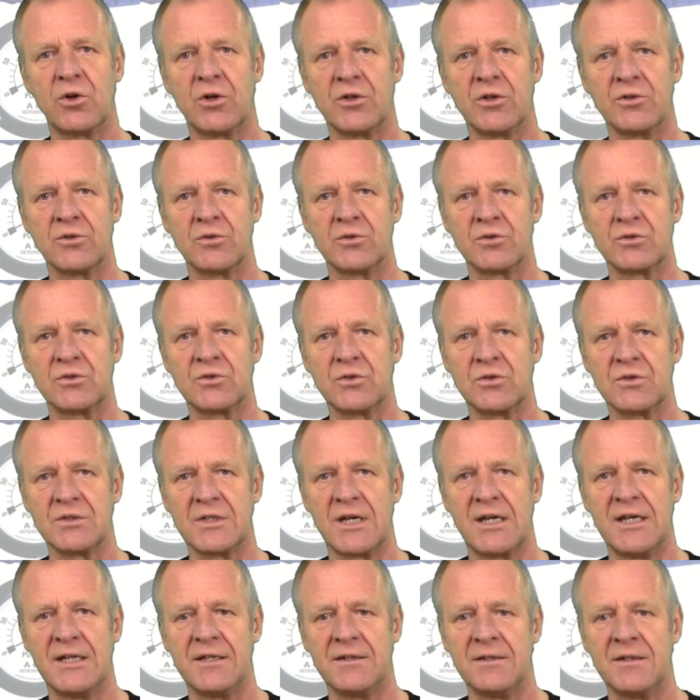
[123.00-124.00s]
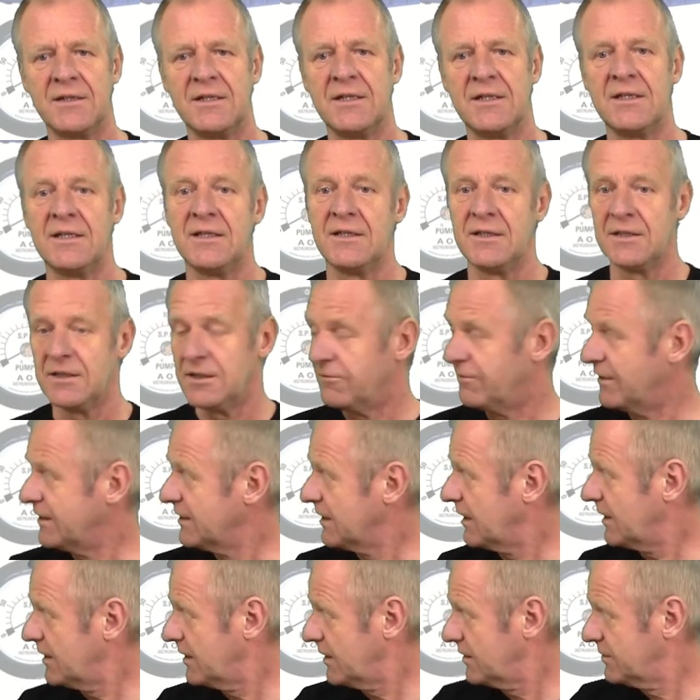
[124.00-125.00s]
curves suddenly fail to continue
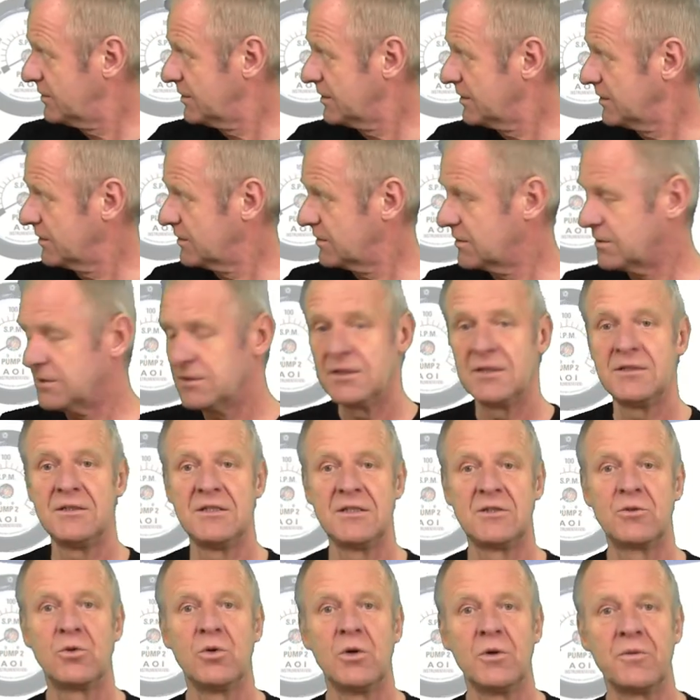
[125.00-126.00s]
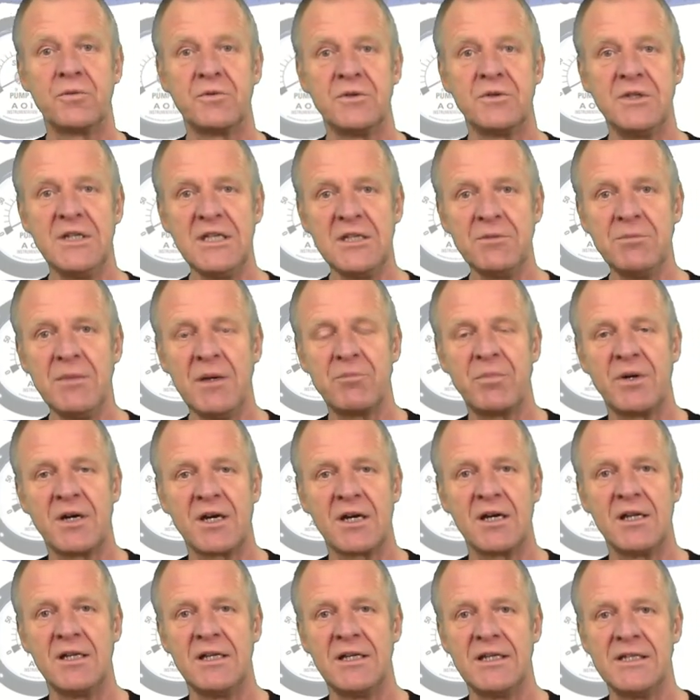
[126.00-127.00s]
running in parallel, for example,
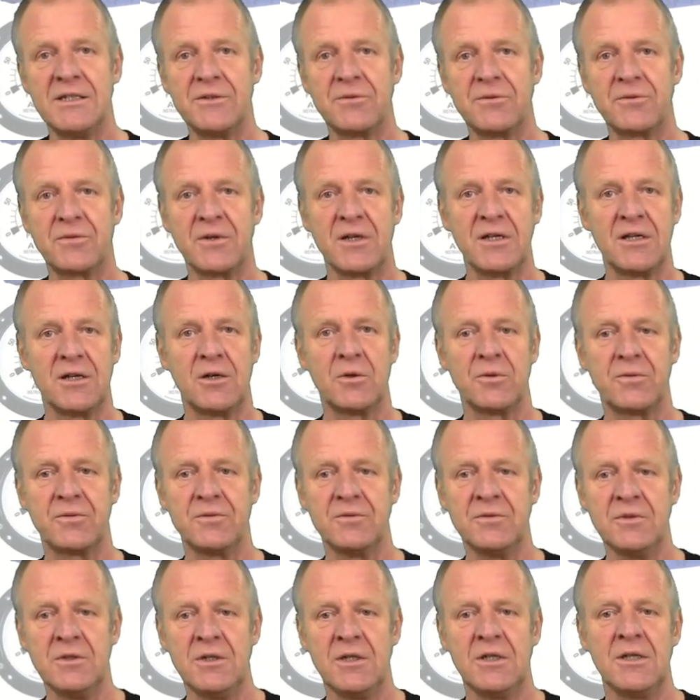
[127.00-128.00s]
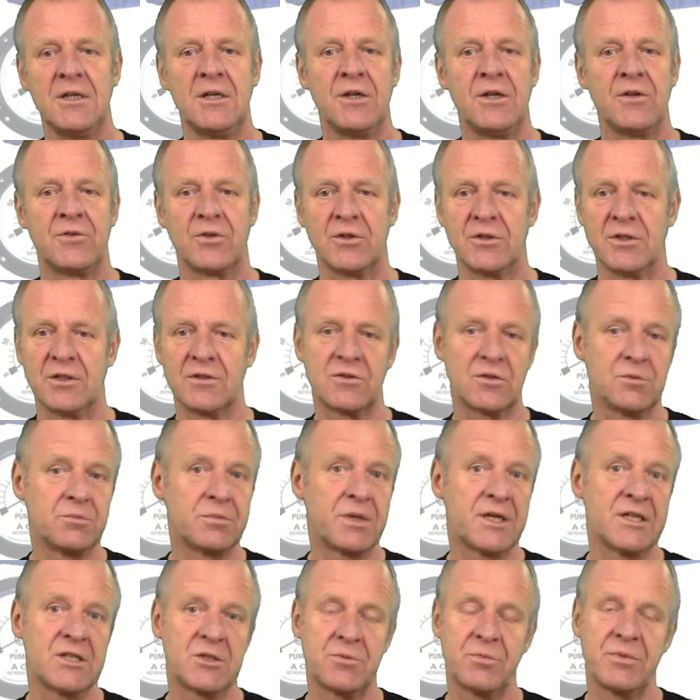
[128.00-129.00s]
indicating more flow is coming out of the
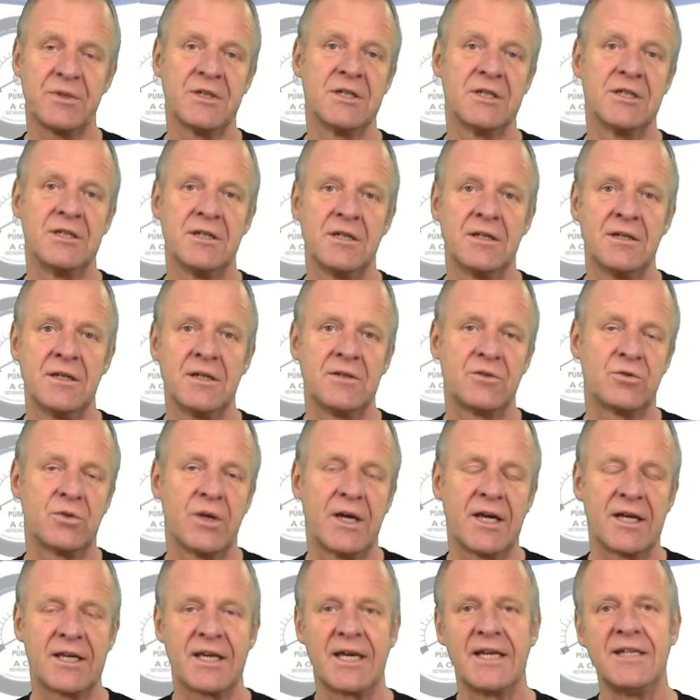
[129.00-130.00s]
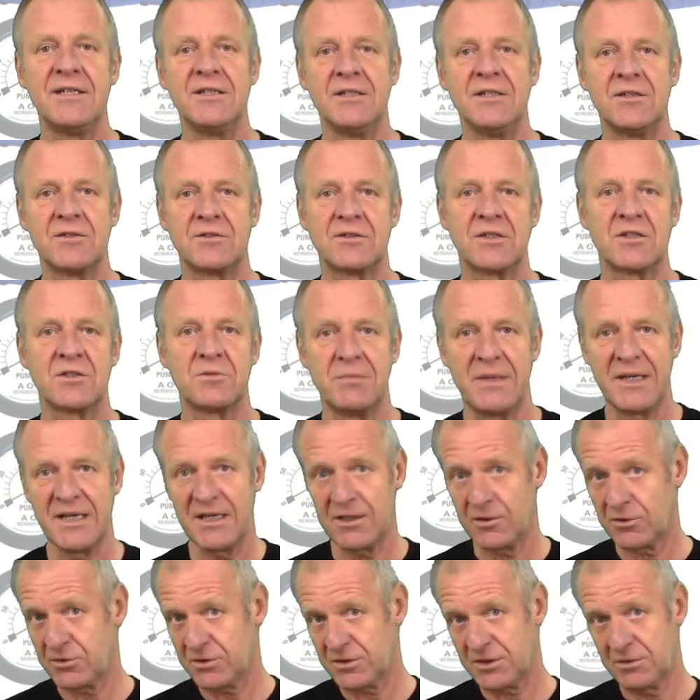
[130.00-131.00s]
borehole that was pumped into it,
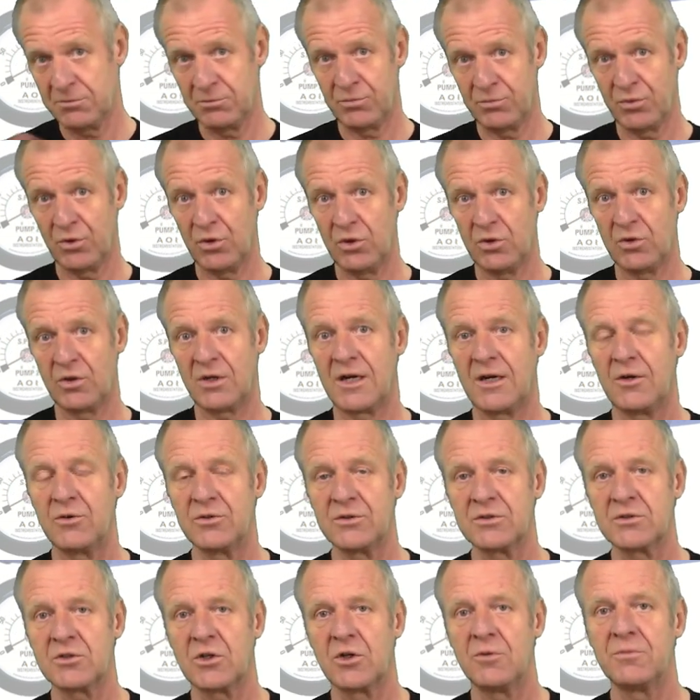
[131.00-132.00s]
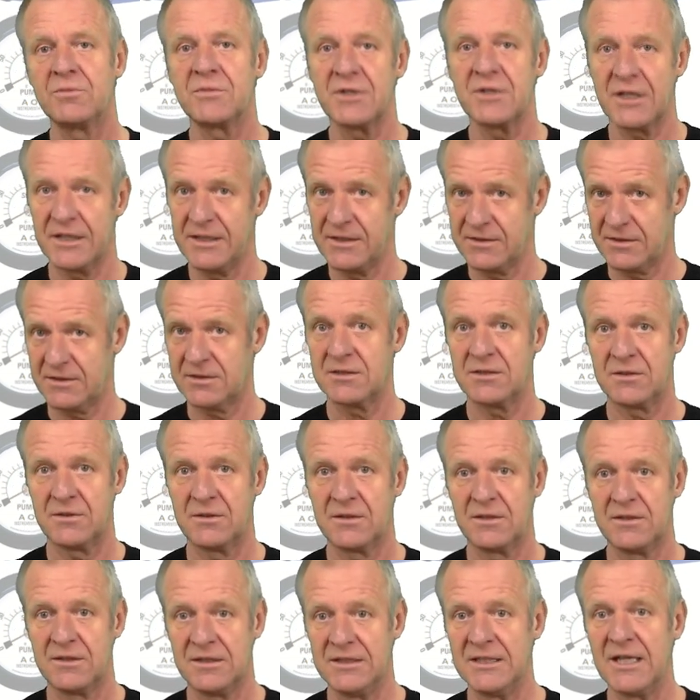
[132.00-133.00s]
then it's time to think about whether
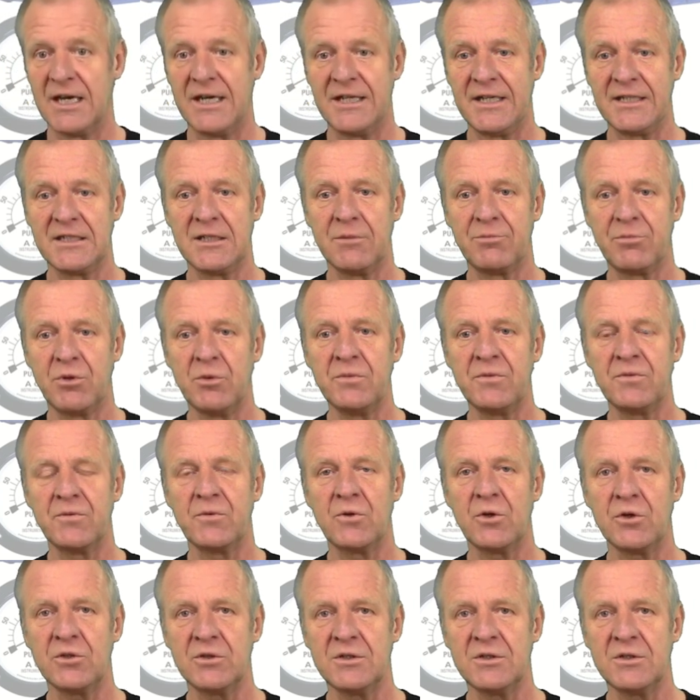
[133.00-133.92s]
everything is still okay.